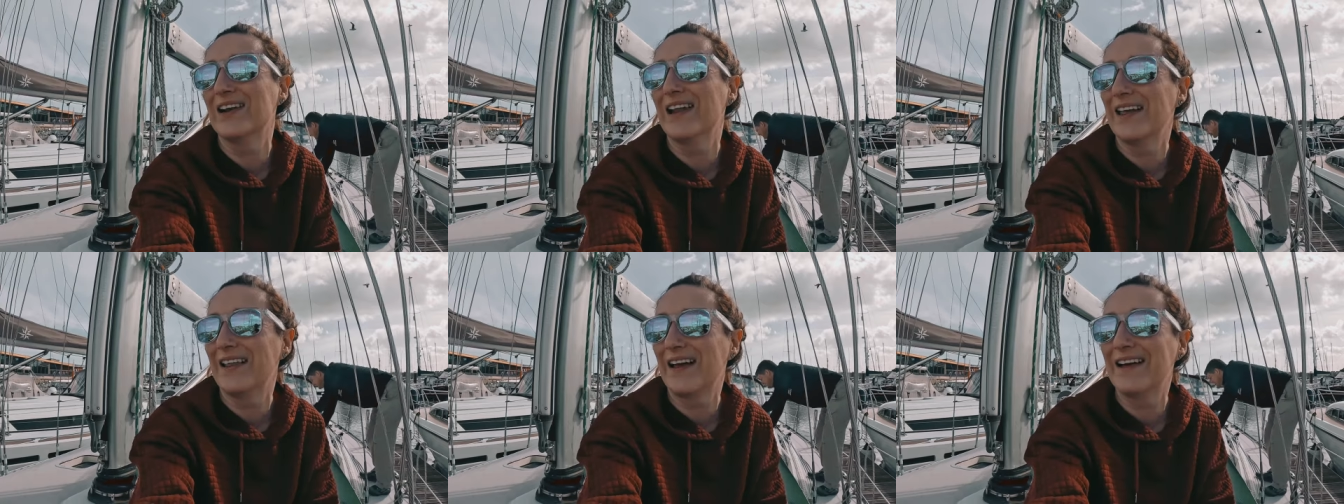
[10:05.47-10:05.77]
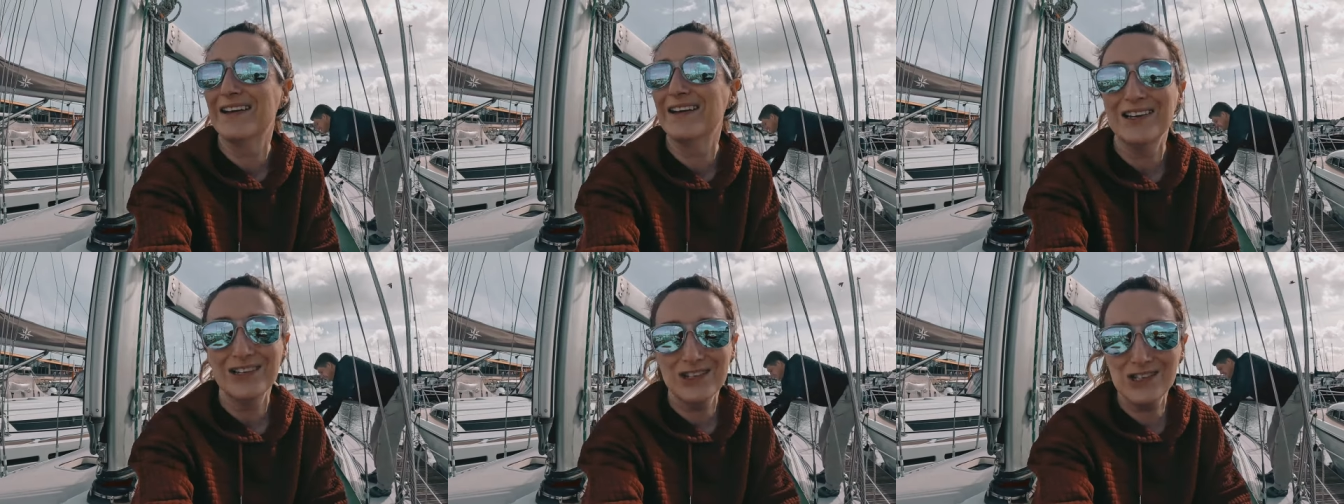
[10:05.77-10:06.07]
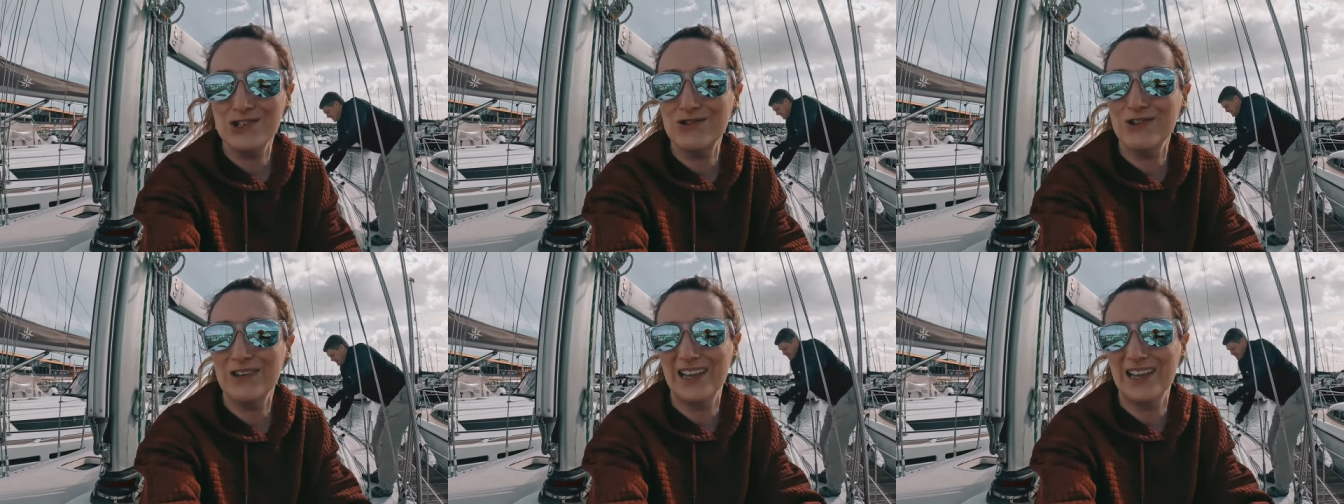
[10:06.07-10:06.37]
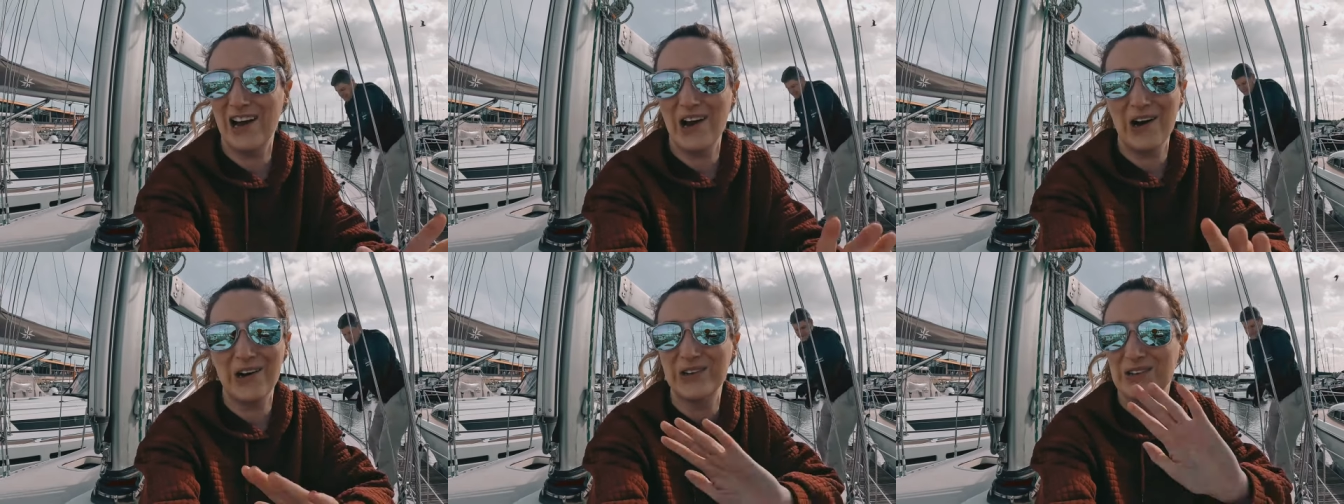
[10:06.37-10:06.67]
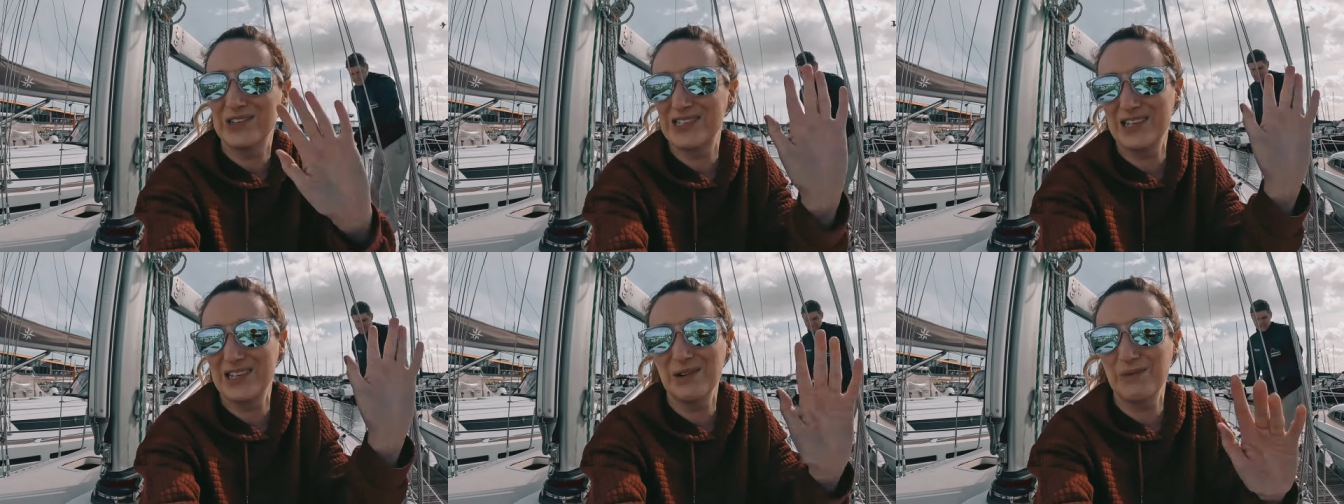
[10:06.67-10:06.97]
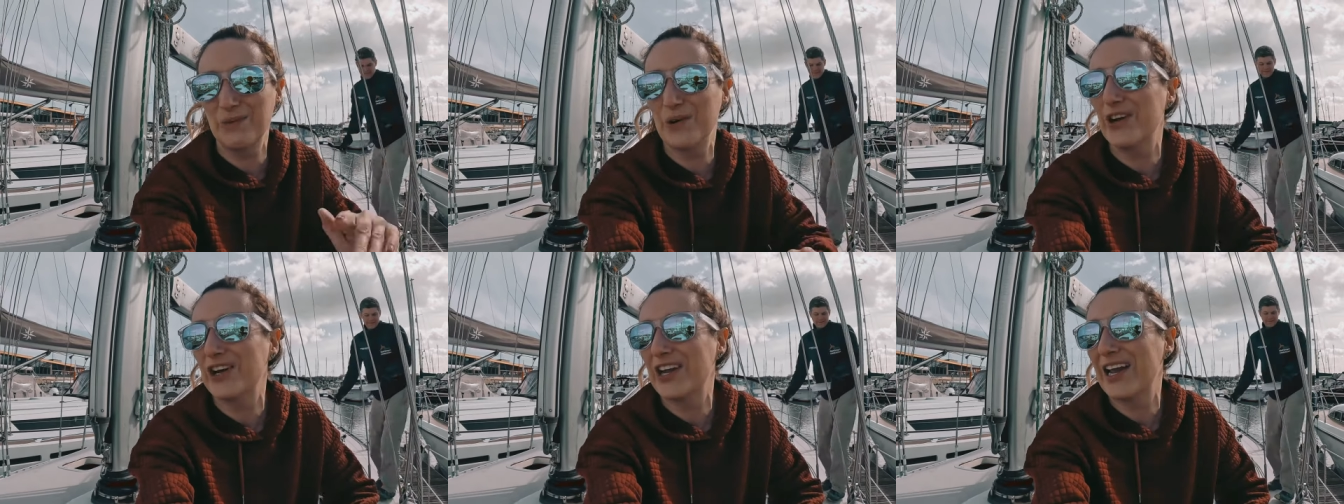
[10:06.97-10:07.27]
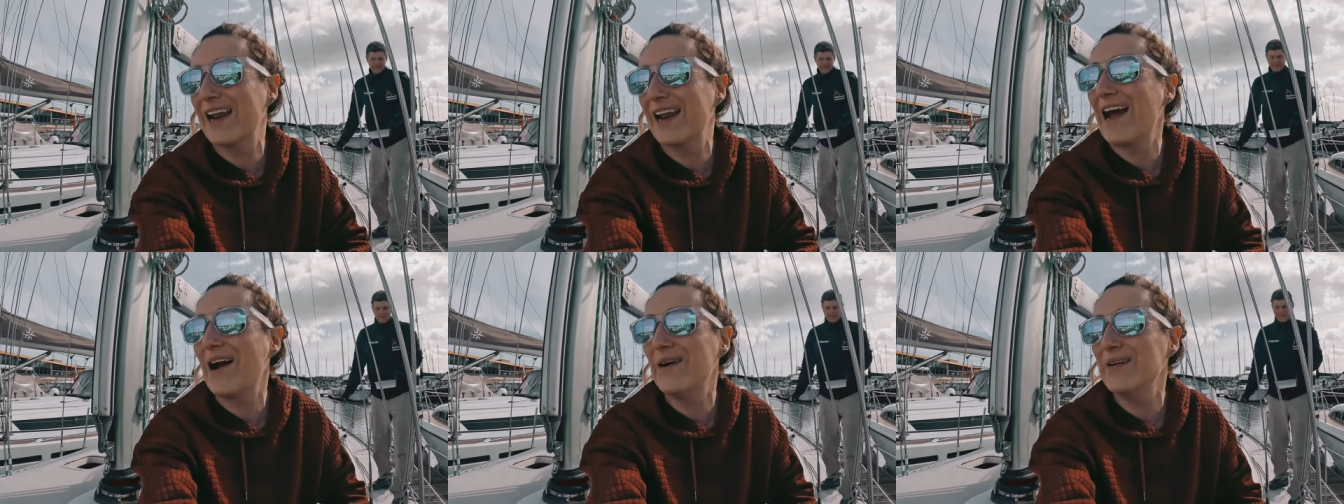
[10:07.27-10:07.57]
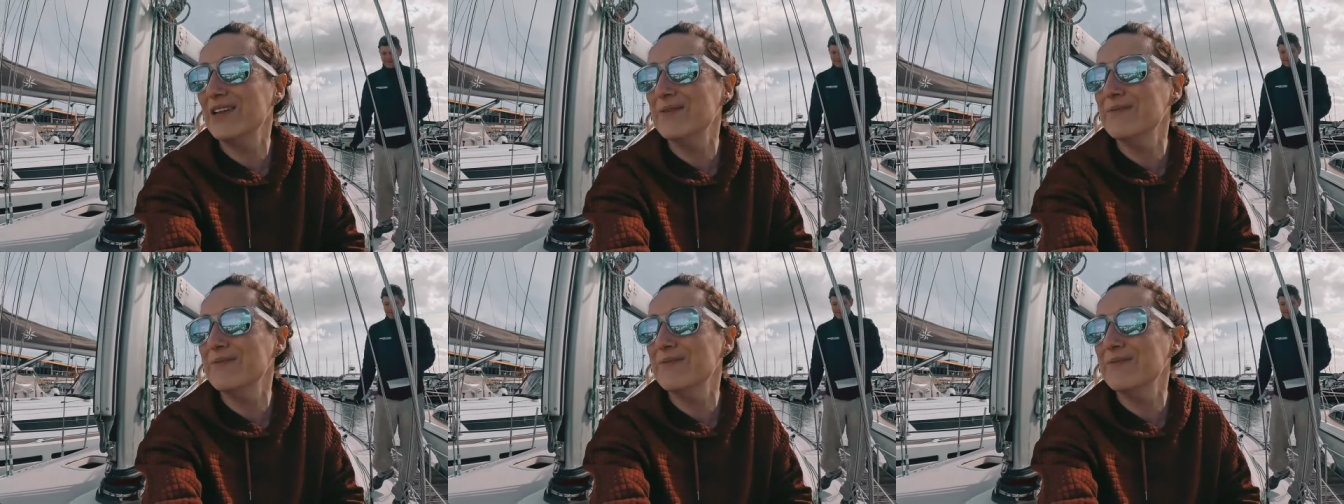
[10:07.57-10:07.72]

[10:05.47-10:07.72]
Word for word: like that. Just drill the holes, you'll work it out,